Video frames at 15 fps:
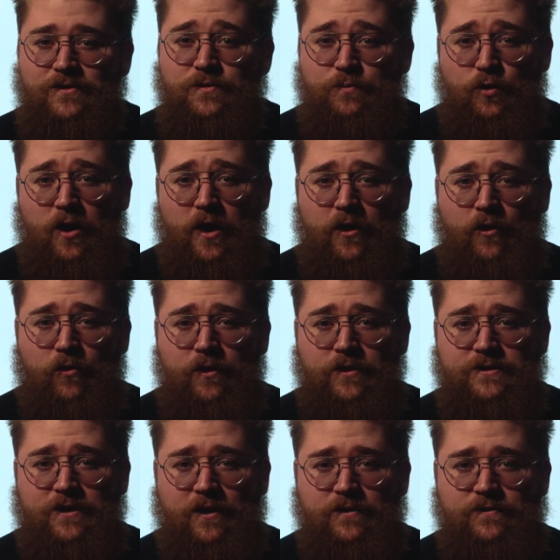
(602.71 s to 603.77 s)
to
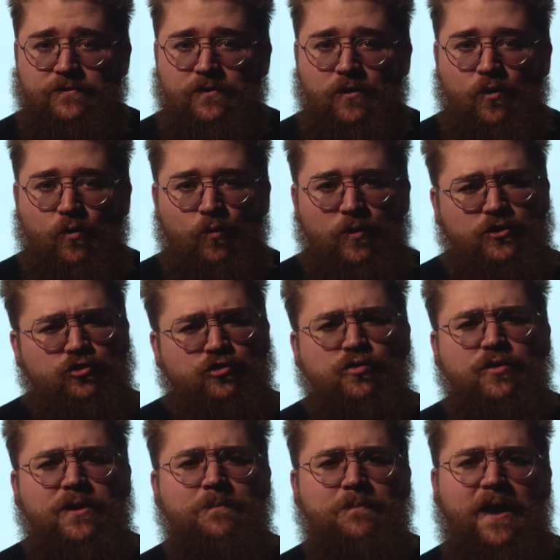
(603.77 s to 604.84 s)
prioritize what
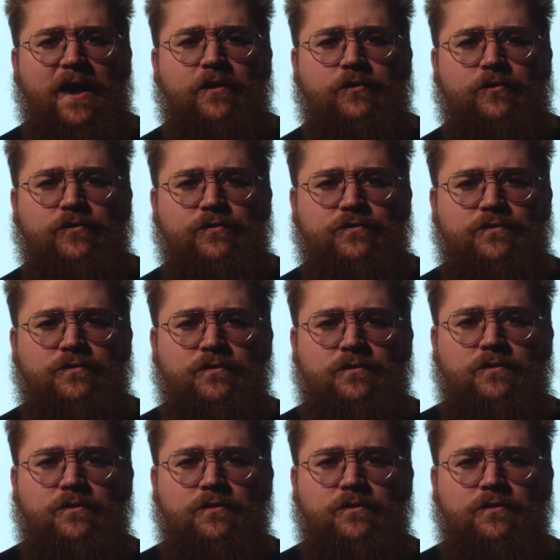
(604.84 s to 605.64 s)
truly matters,